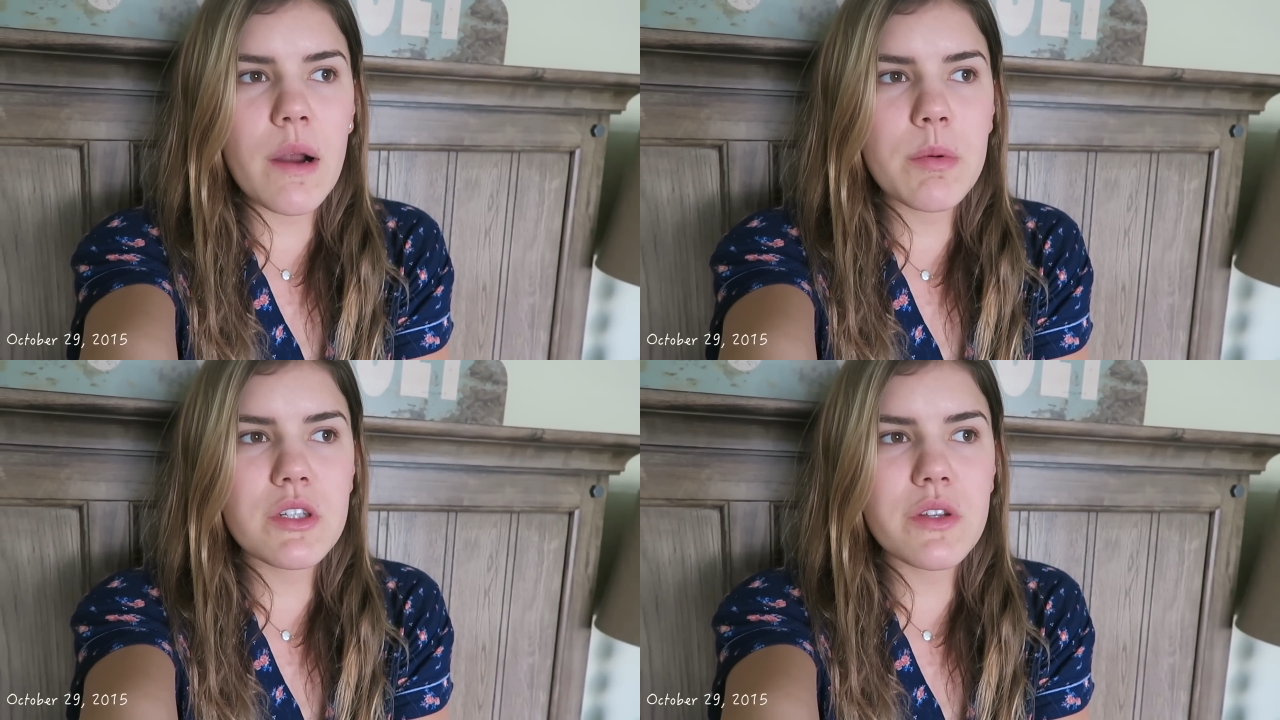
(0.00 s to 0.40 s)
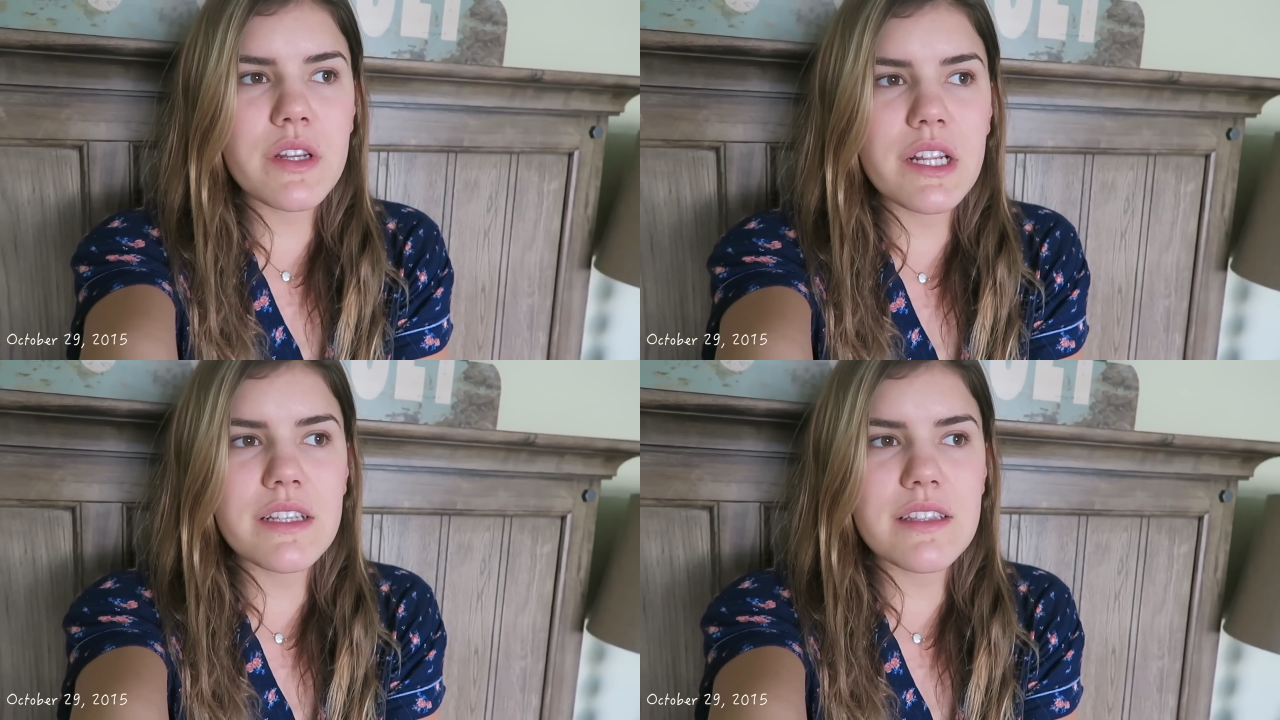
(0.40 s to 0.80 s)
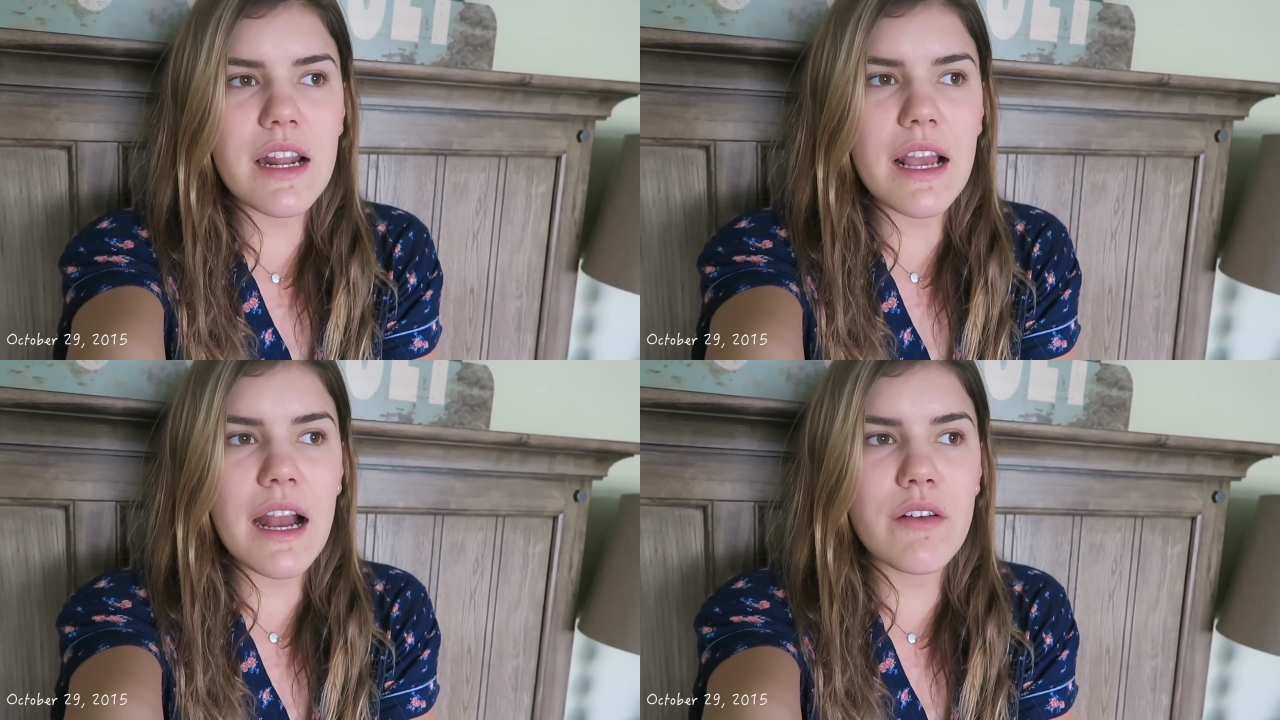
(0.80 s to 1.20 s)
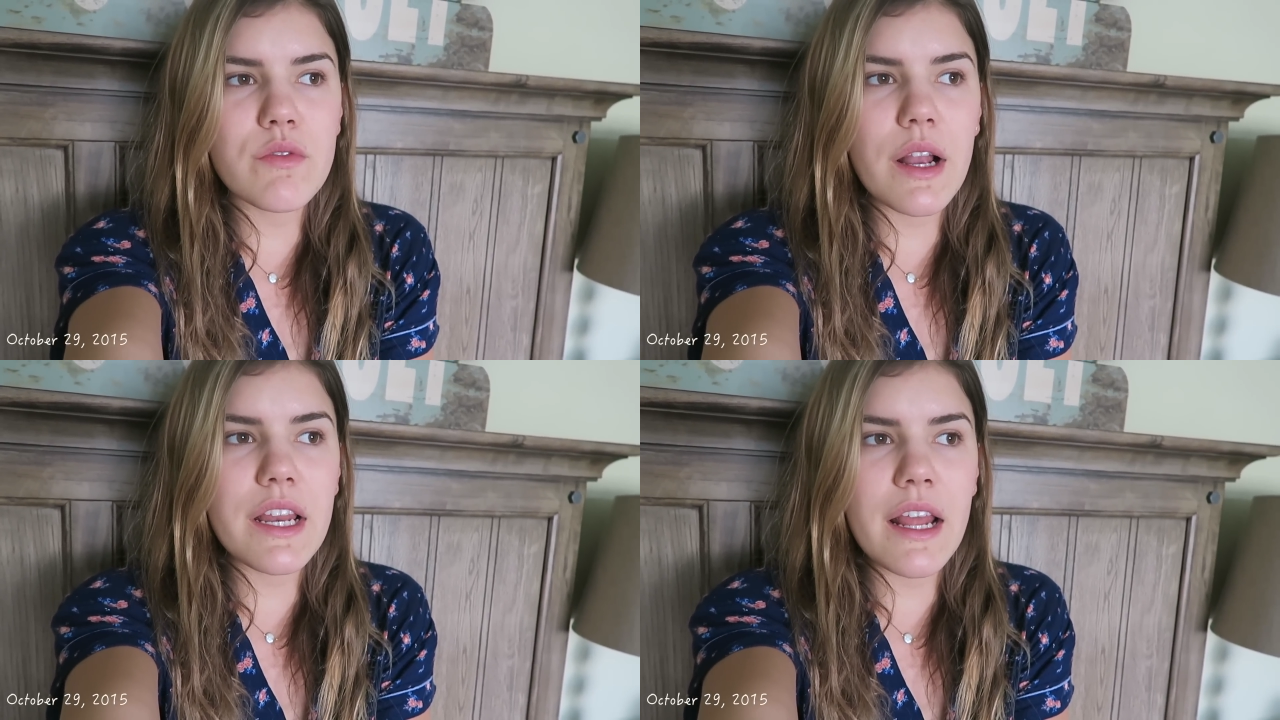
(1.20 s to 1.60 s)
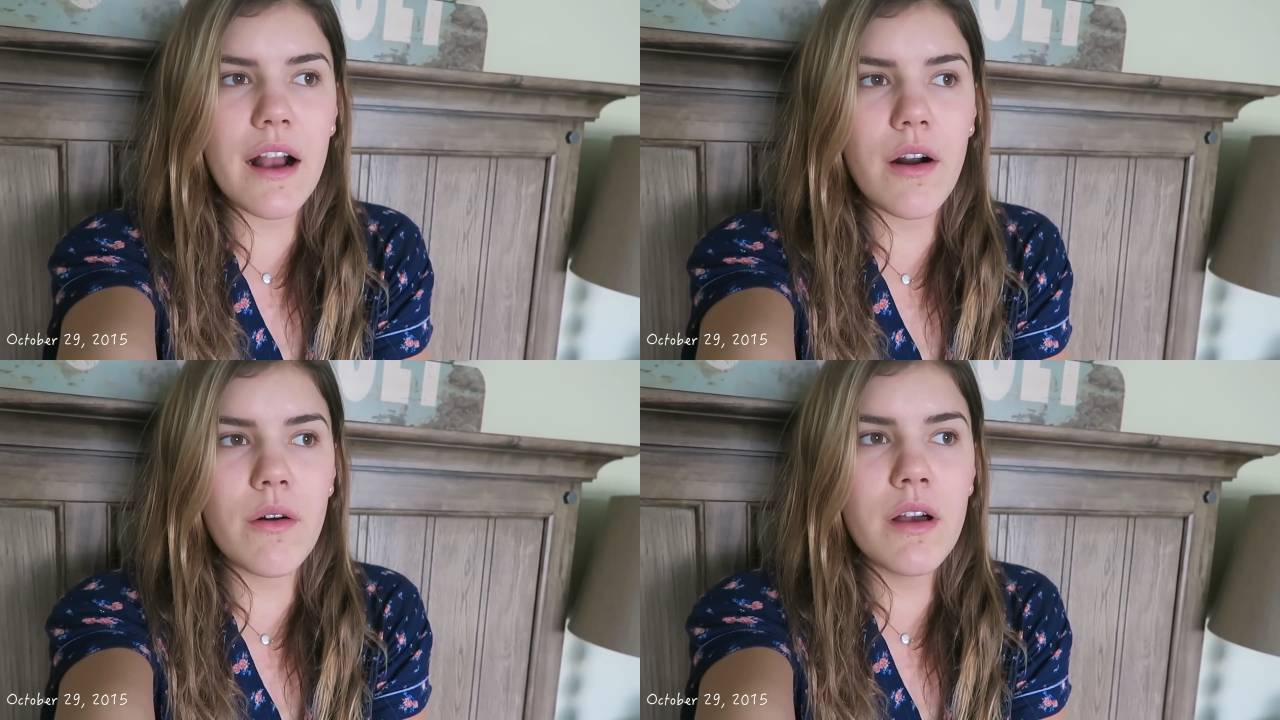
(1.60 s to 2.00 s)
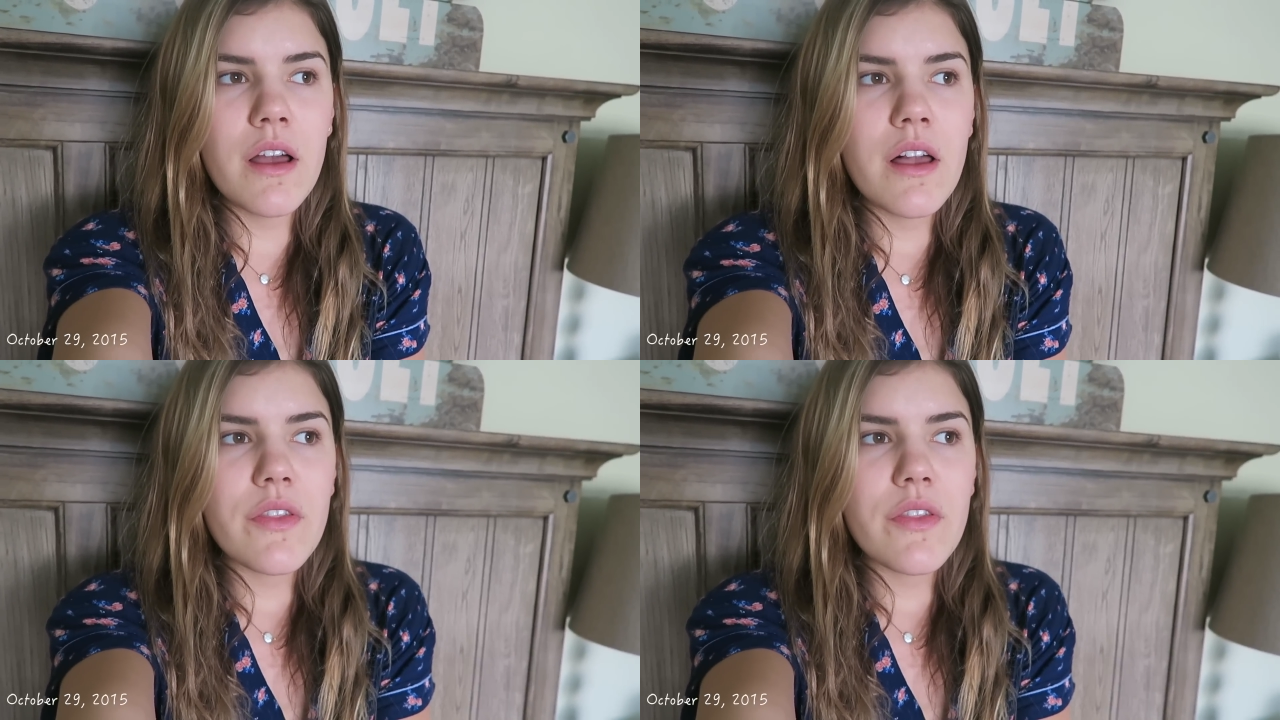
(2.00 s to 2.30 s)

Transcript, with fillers: opportunities that I have right now